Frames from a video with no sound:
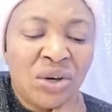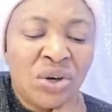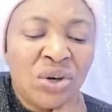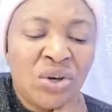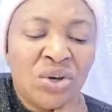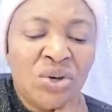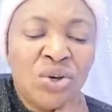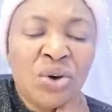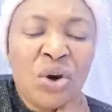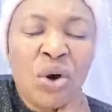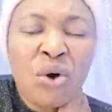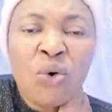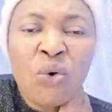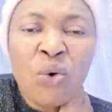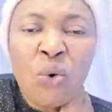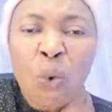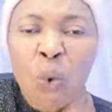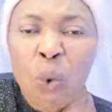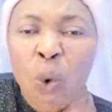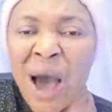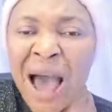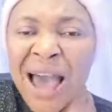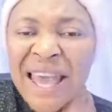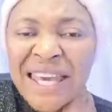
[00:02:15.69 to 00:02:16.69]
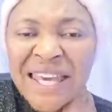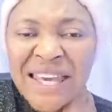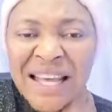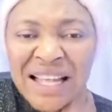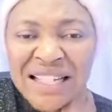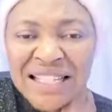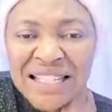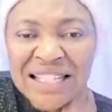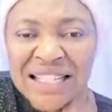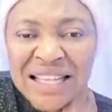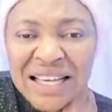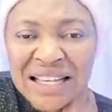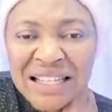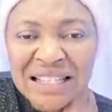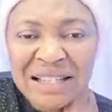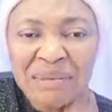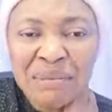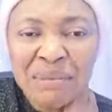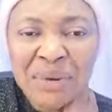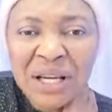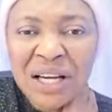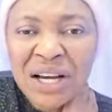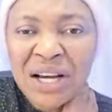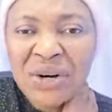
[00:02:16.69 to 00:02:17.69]
Your quietness
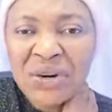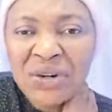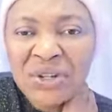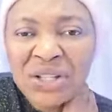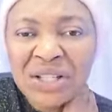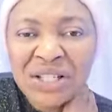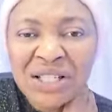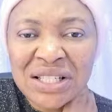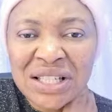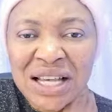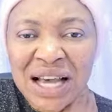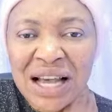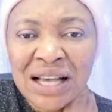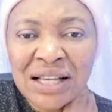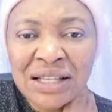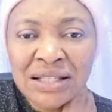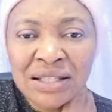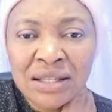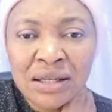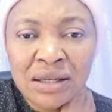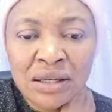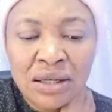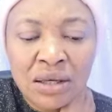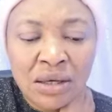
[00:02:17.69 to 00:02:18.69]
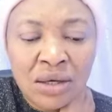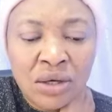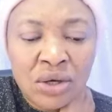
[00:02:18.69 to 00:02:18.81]
being criticized.